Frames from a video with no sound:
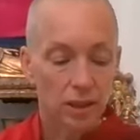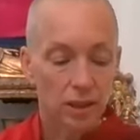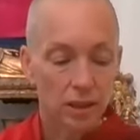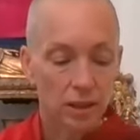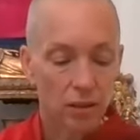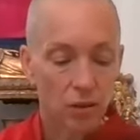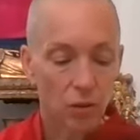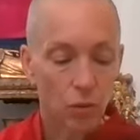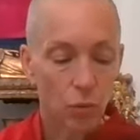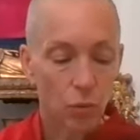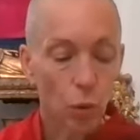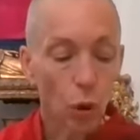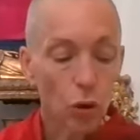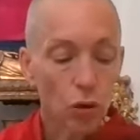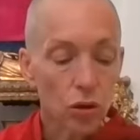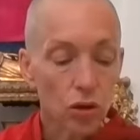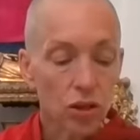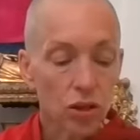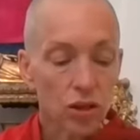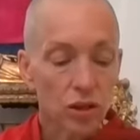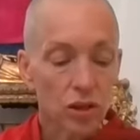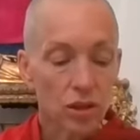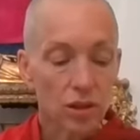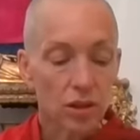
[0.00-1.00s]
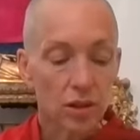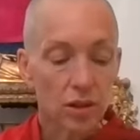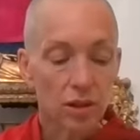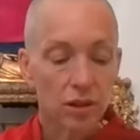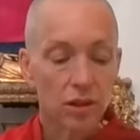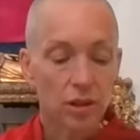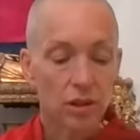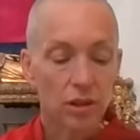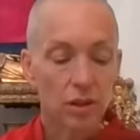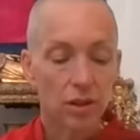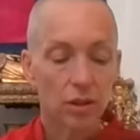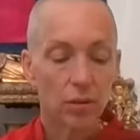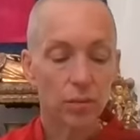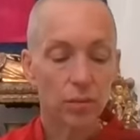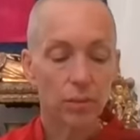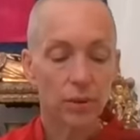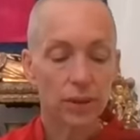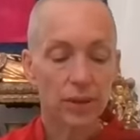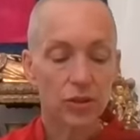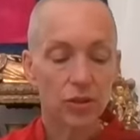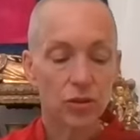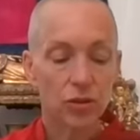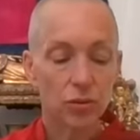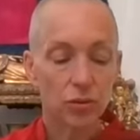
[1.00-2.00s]
what
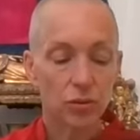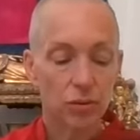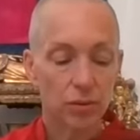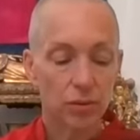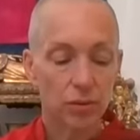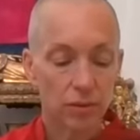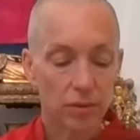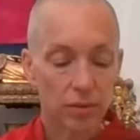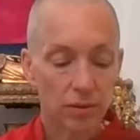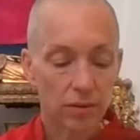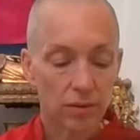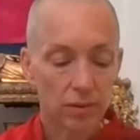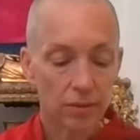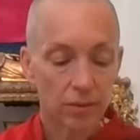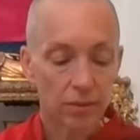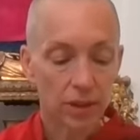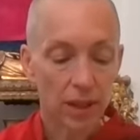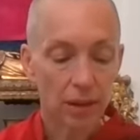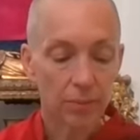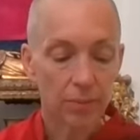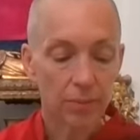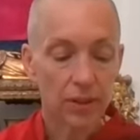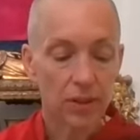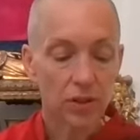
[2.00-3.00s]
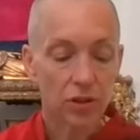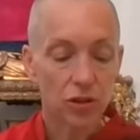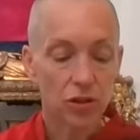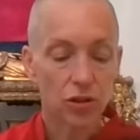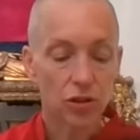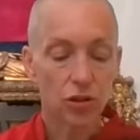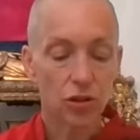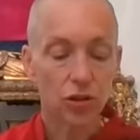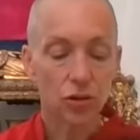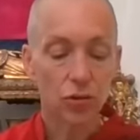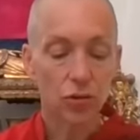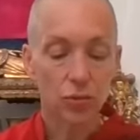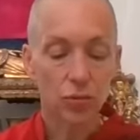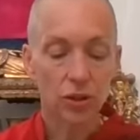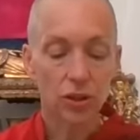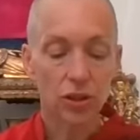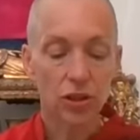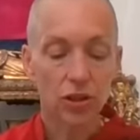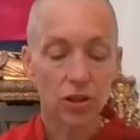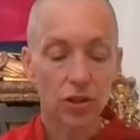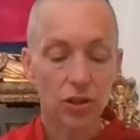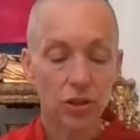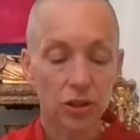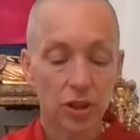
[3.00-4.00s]
mental habits do you wish
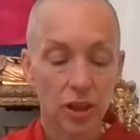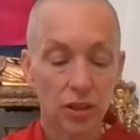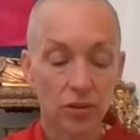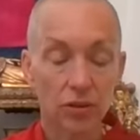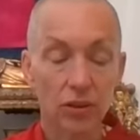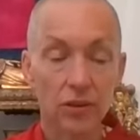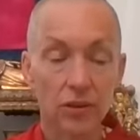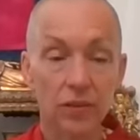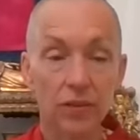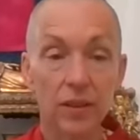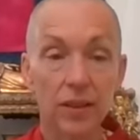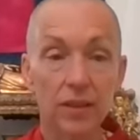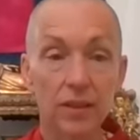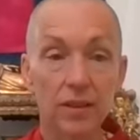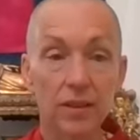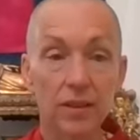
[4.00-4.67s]
to cultivate?